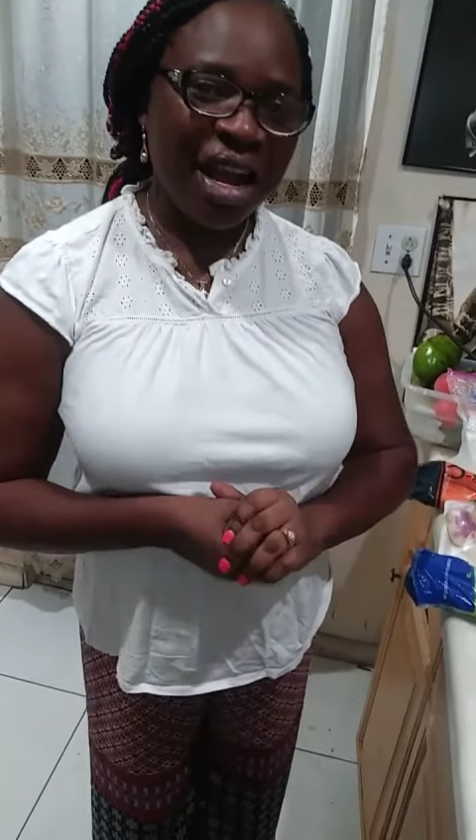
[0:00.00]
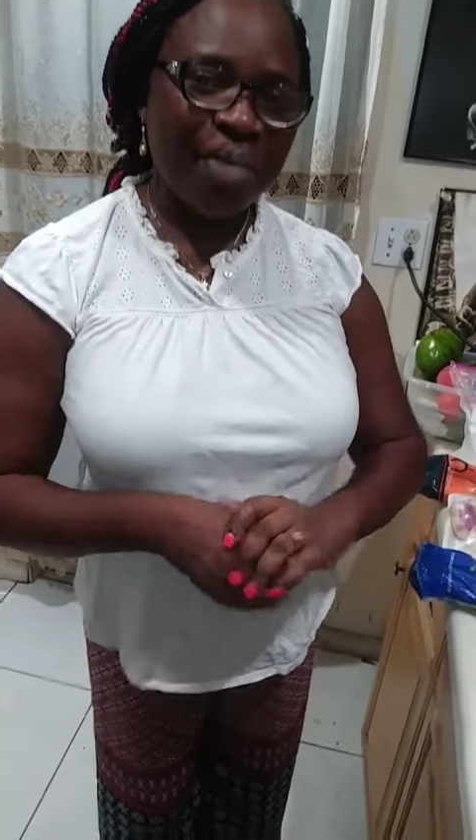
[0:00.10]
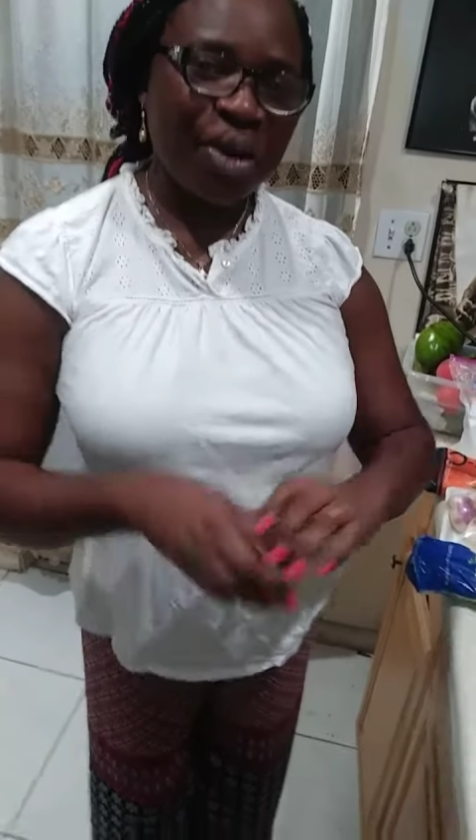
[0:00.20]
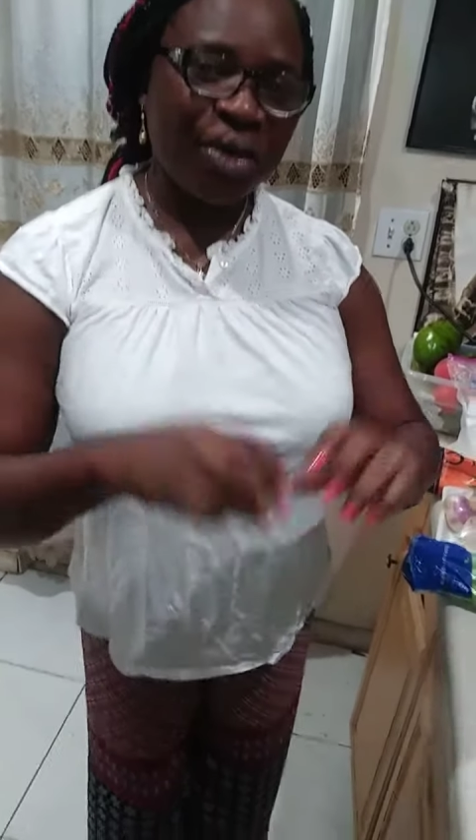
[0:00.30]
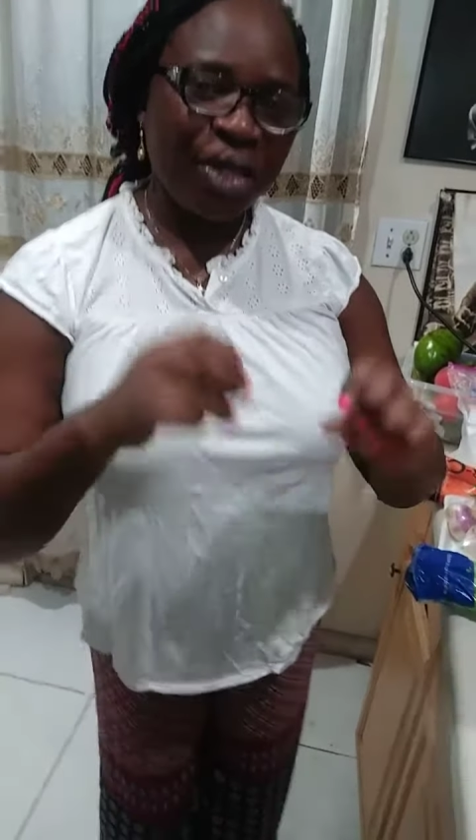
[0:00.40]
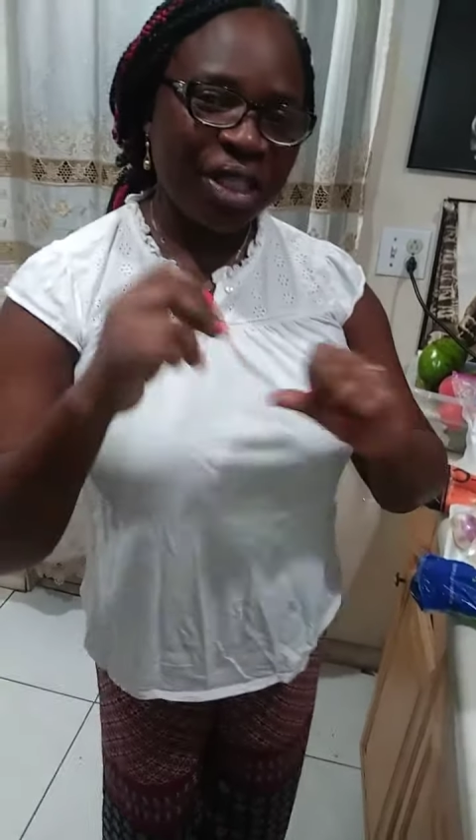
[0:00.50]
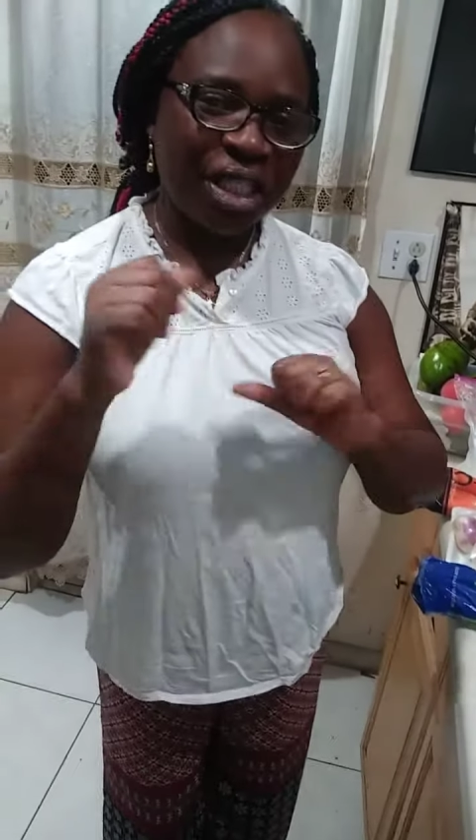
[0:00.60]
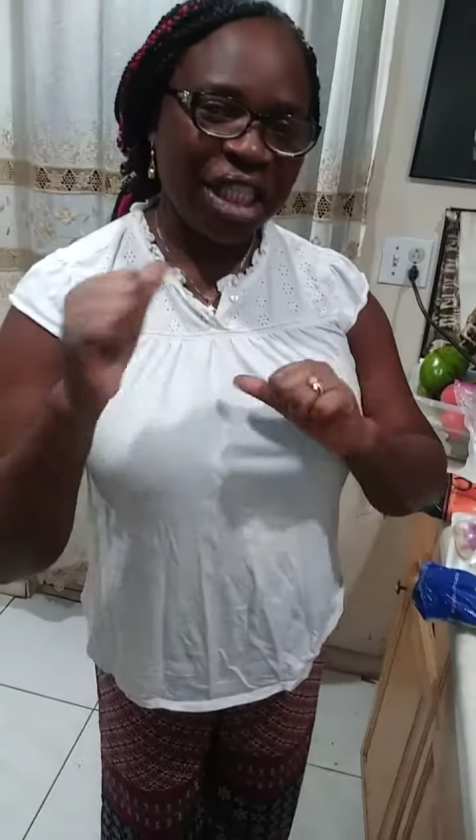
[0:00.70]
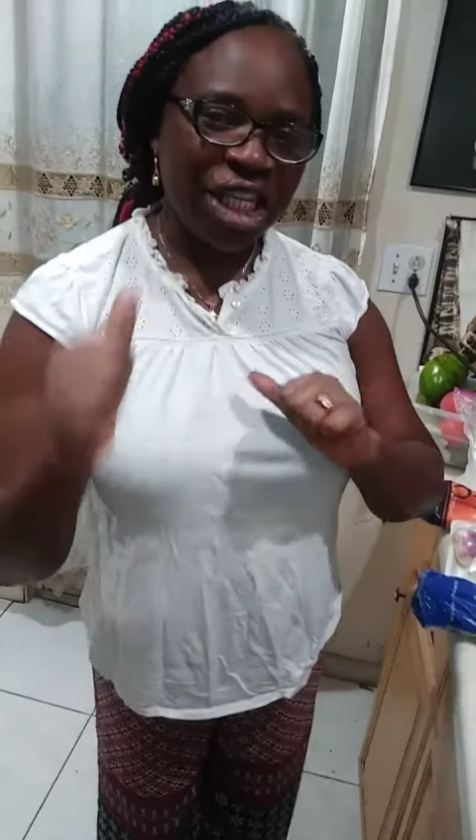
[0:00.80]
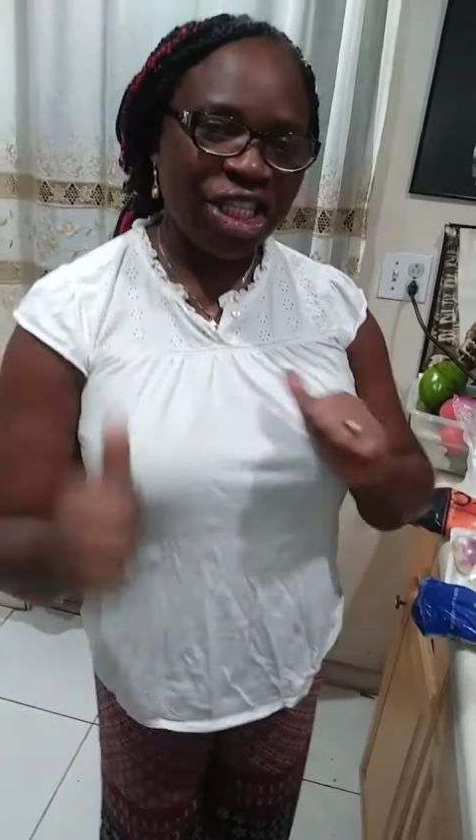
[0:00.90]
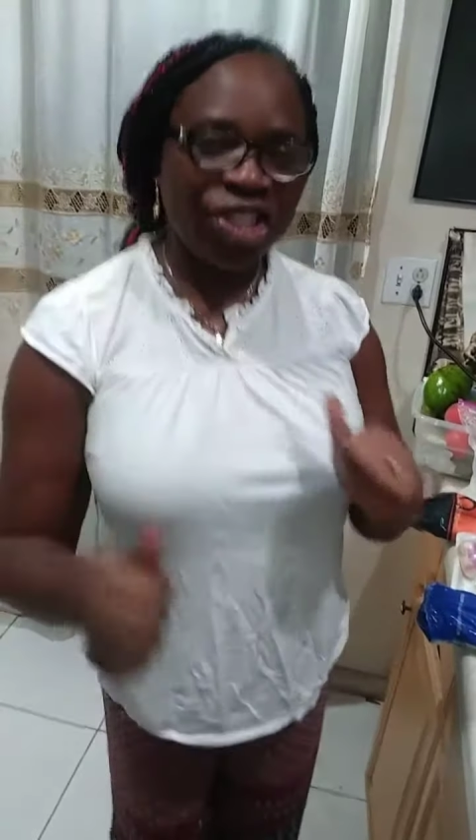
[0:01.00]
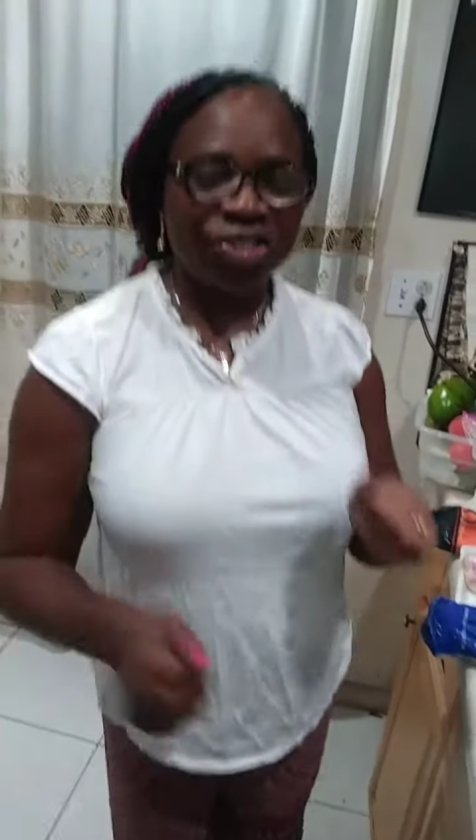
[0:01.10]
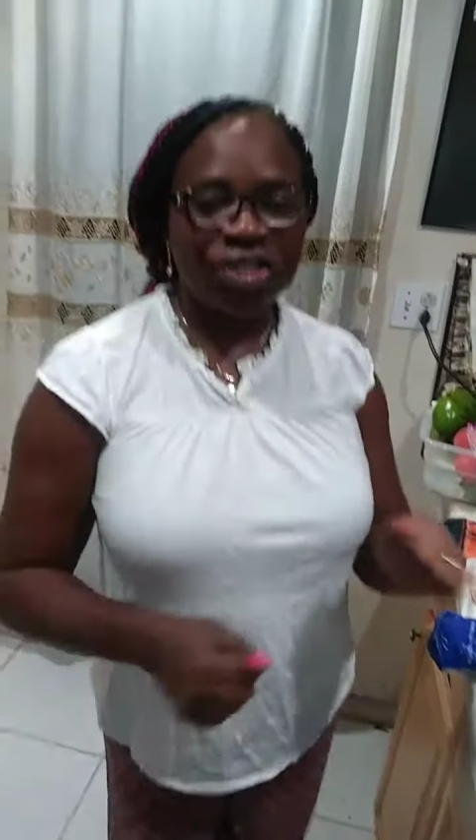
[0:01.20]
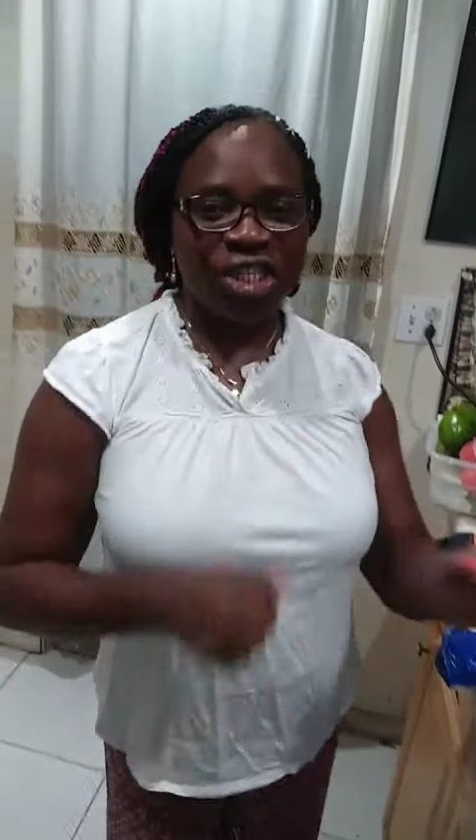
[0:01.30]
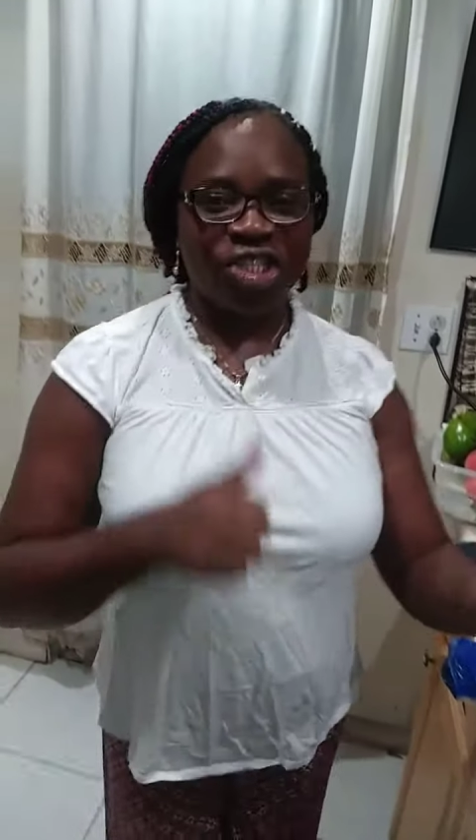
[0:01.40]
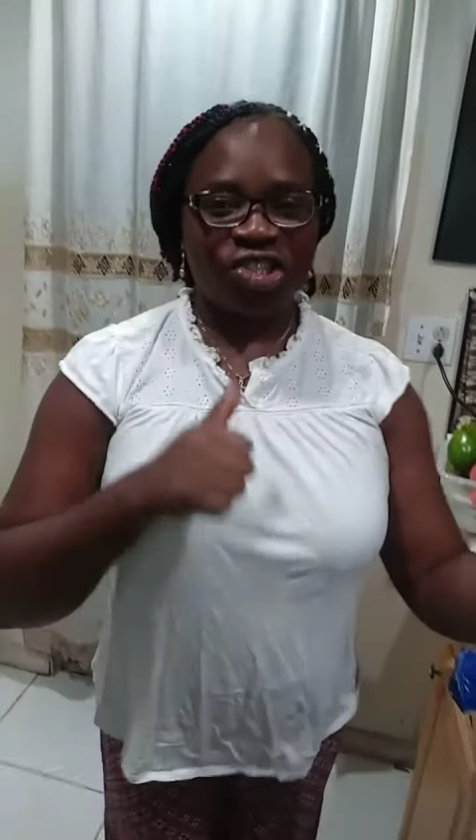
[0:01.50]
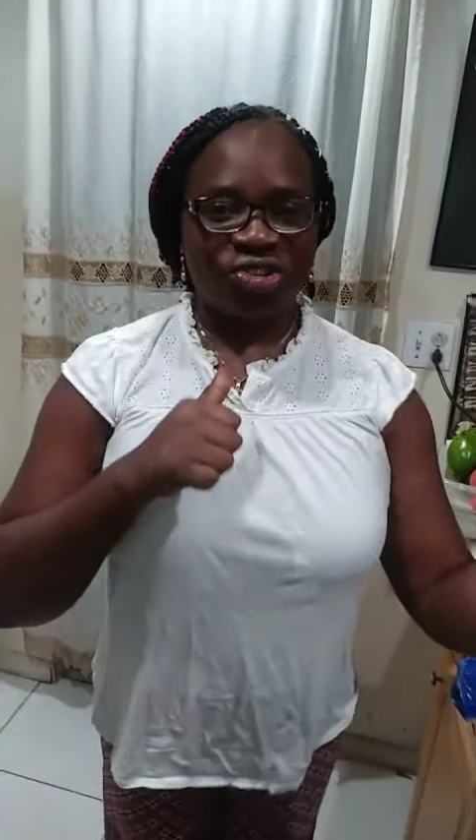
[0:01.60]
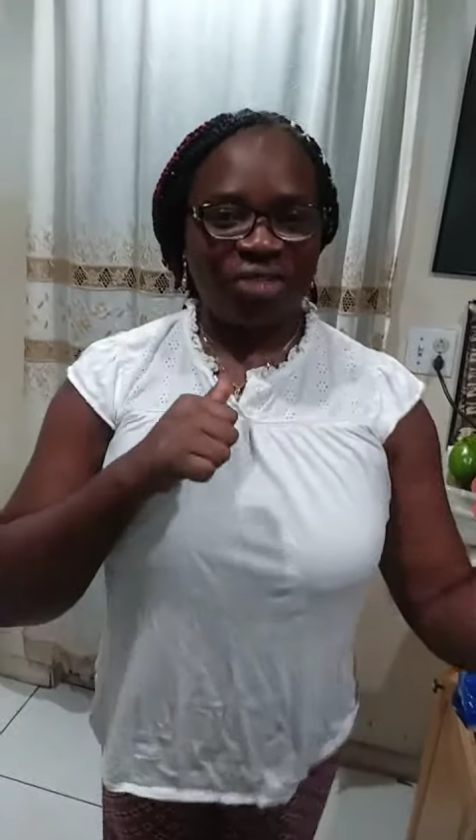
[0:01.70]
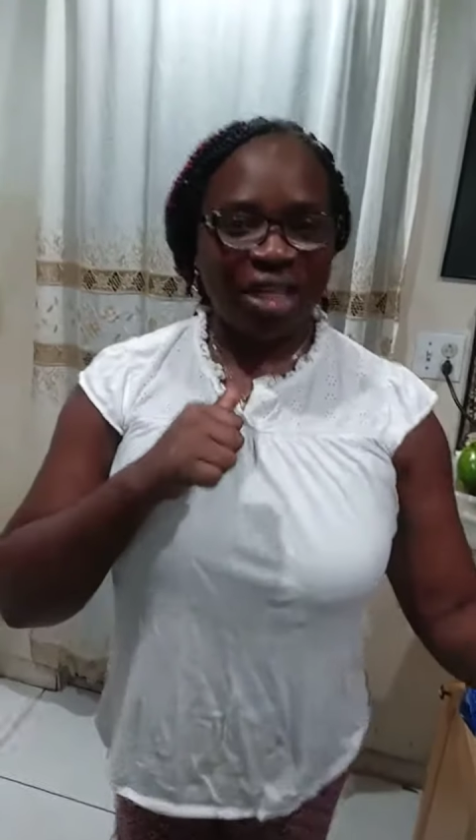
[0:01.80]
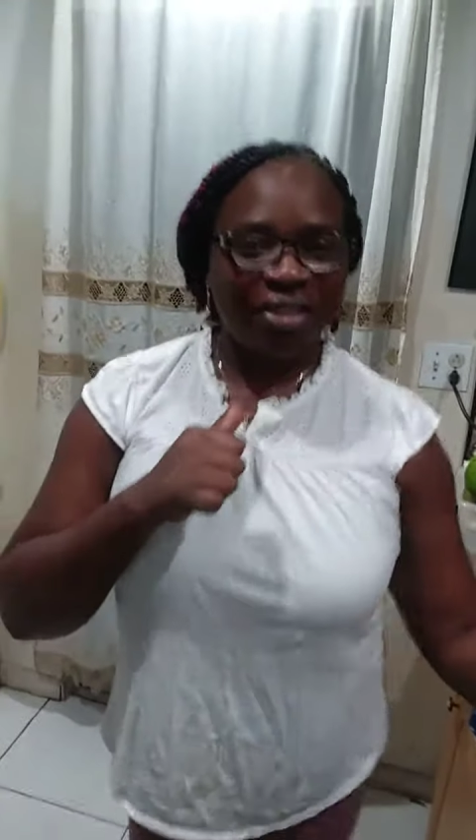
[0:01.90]
I'm gonna teach you the
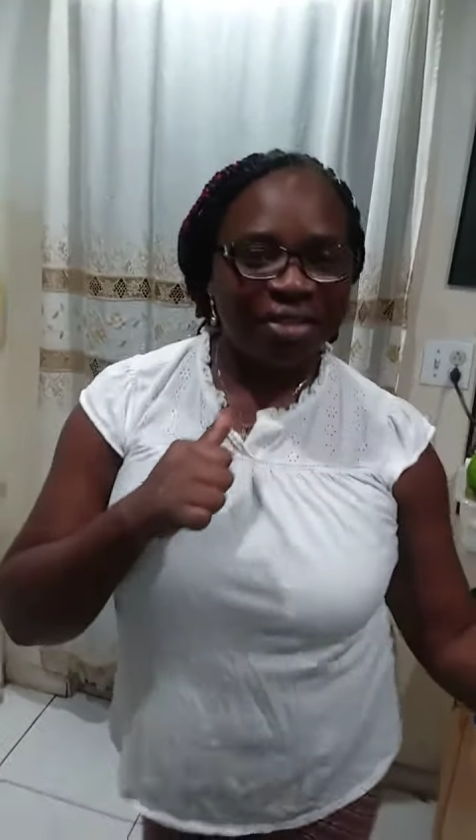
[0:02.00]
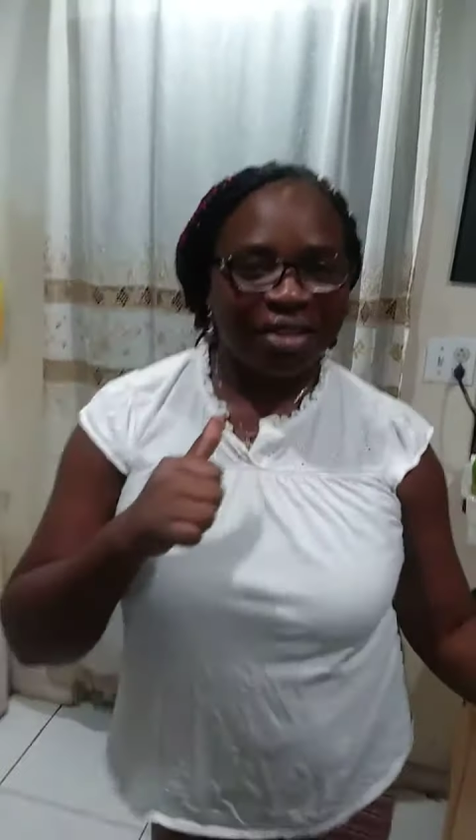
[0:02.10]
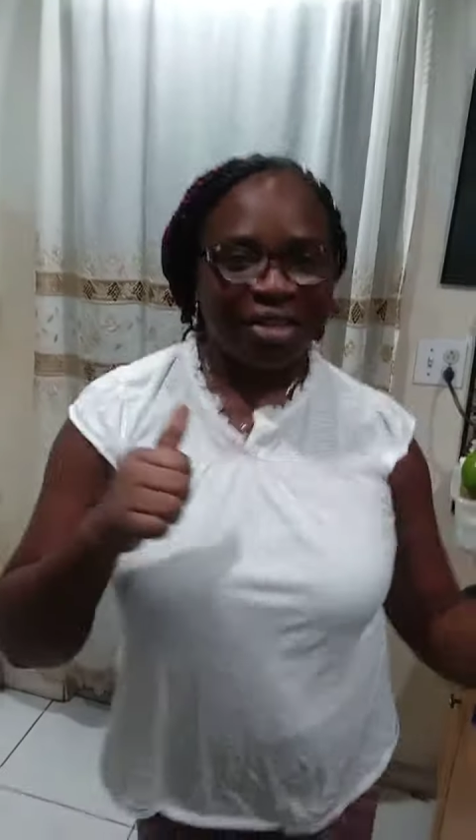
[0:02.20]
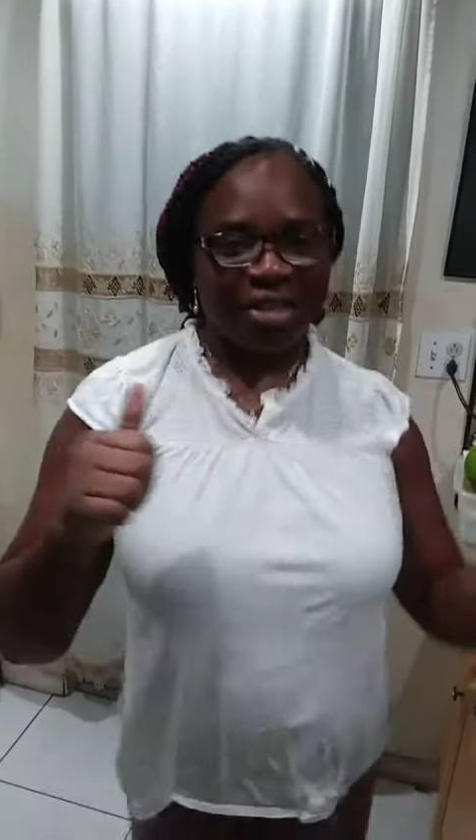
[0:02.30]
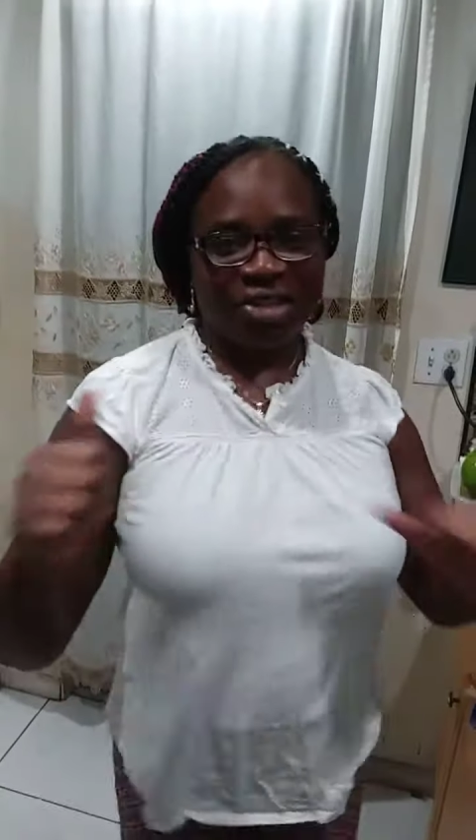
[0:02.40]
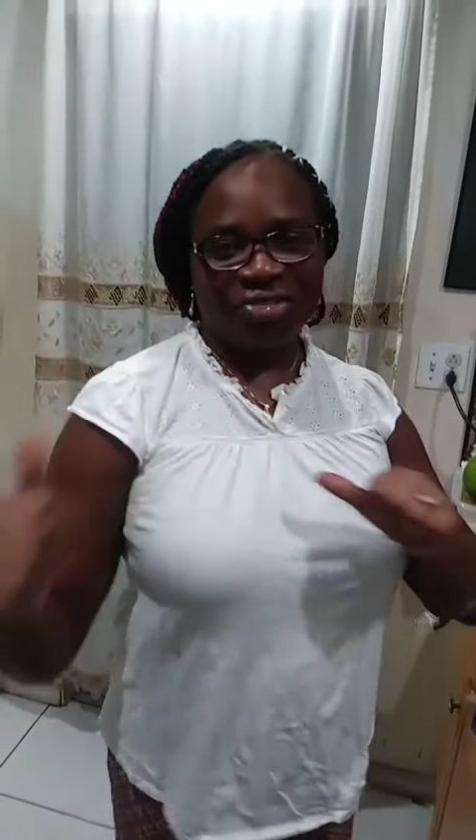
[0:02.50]
tricks on the